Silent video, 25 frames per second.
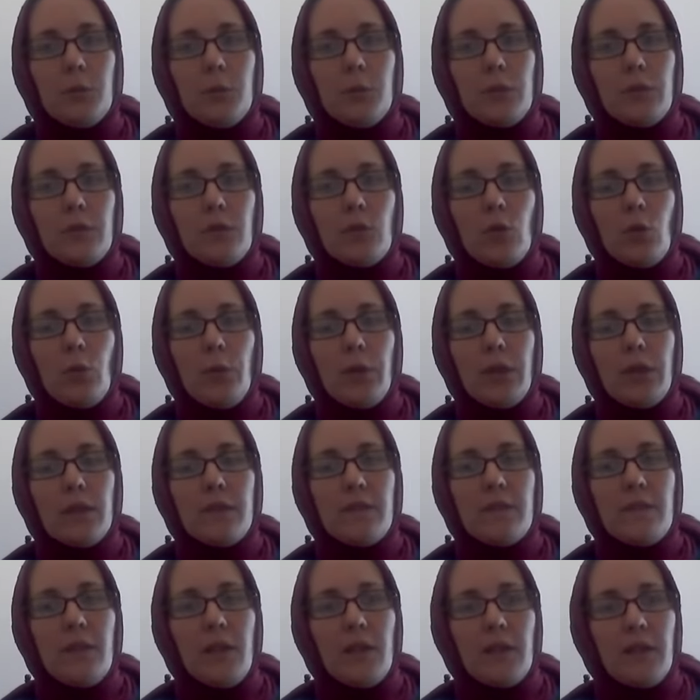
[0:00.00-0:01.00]
so we
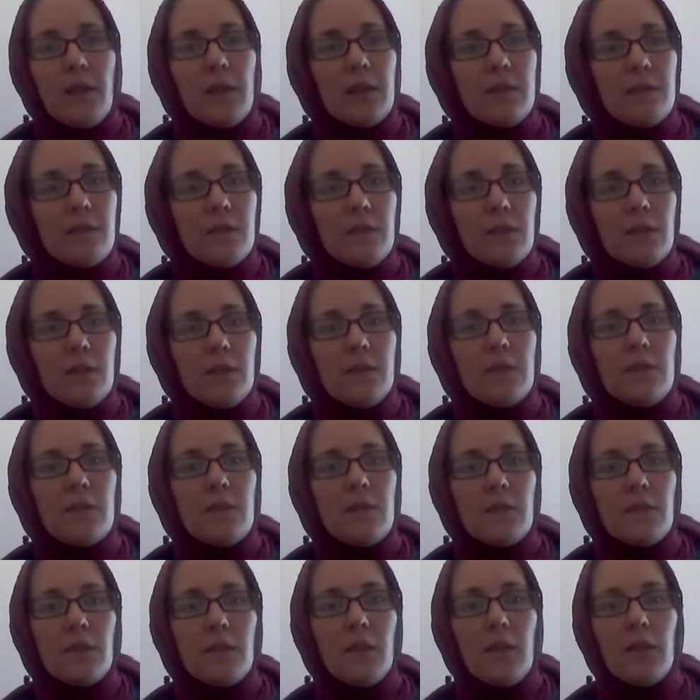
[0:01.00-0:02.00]
can say that
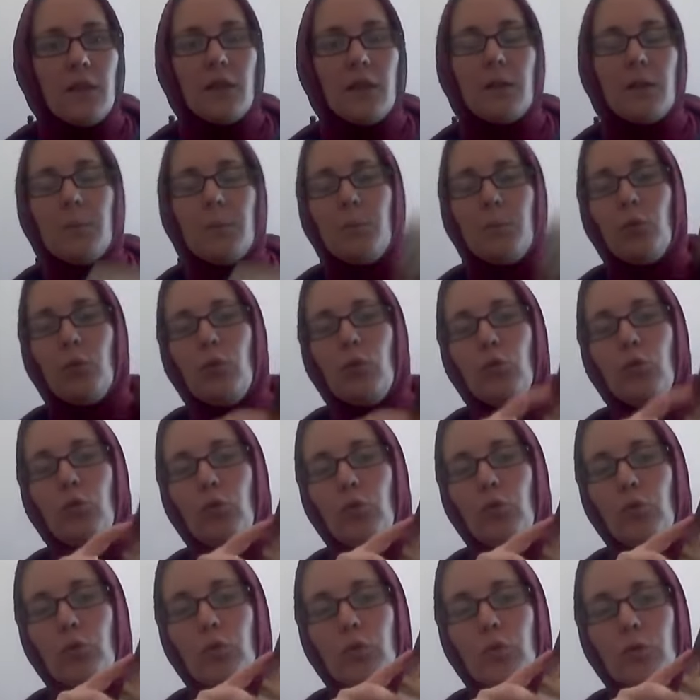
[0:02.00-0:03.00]
this book
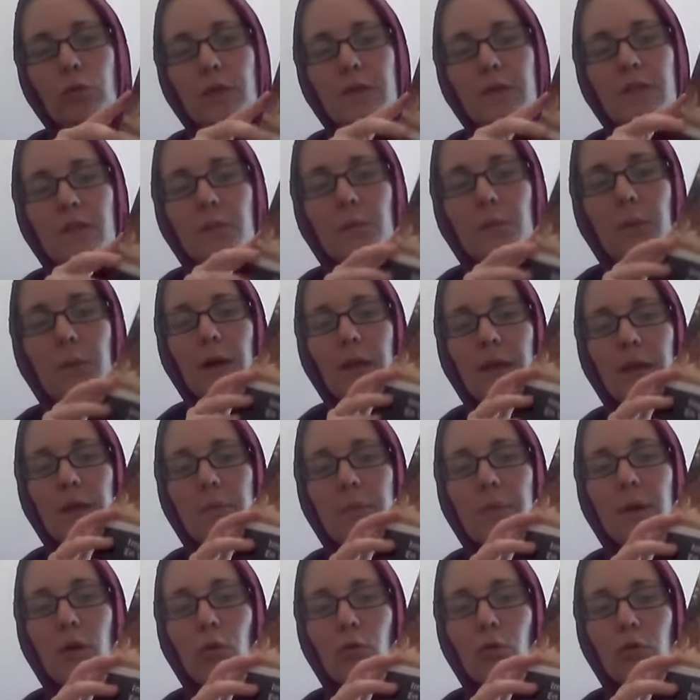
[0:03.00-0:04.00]
written
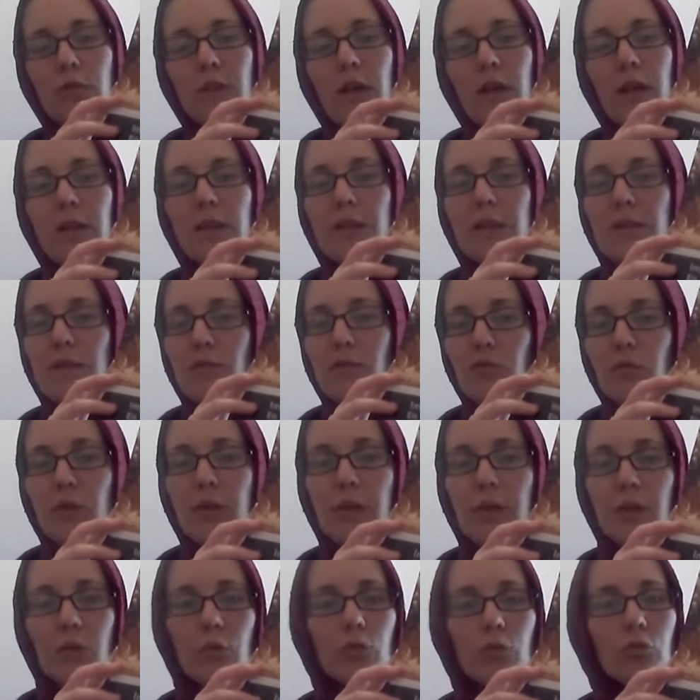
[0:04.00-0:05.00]
İlber Ortaylı is
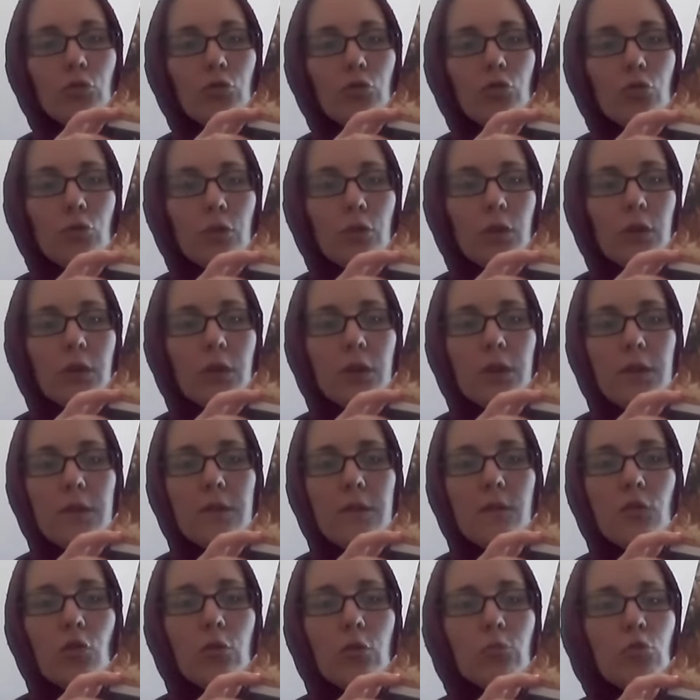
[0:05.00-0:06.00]
really good
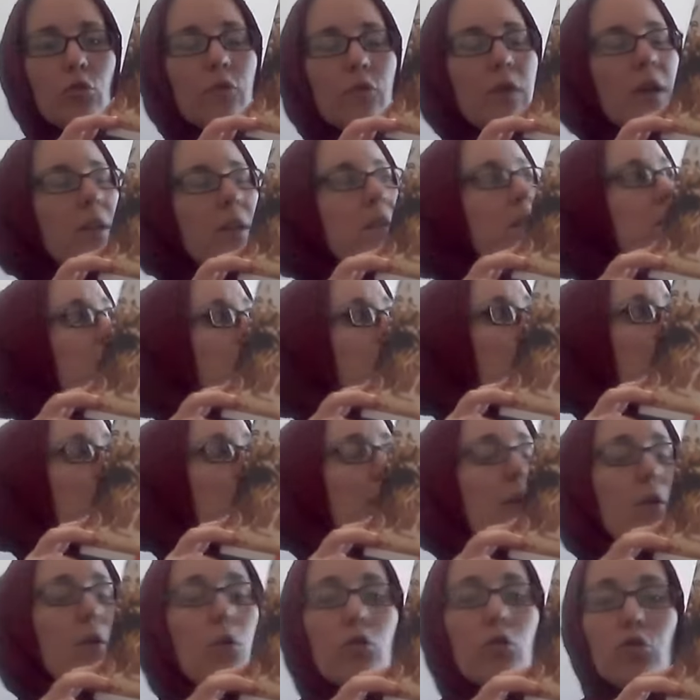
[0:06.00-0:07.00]
in terms of
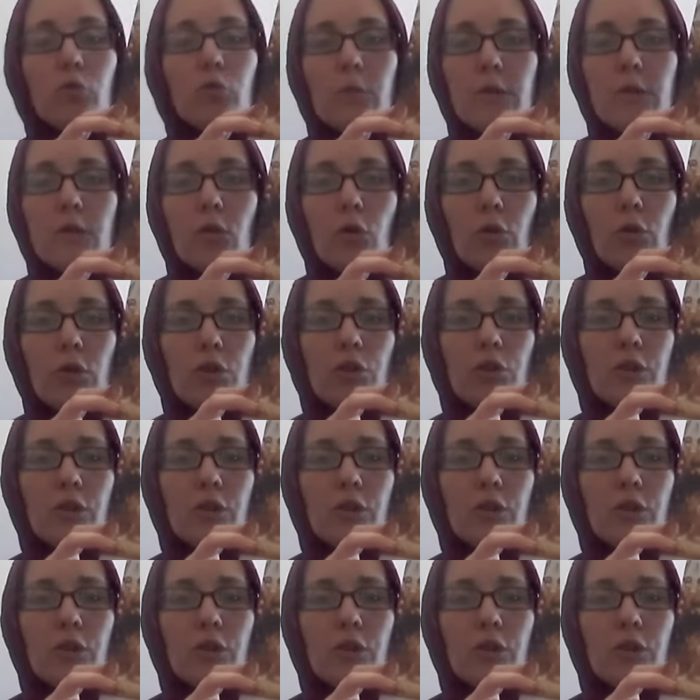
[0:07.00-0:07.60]
understanding Ottoman Turkish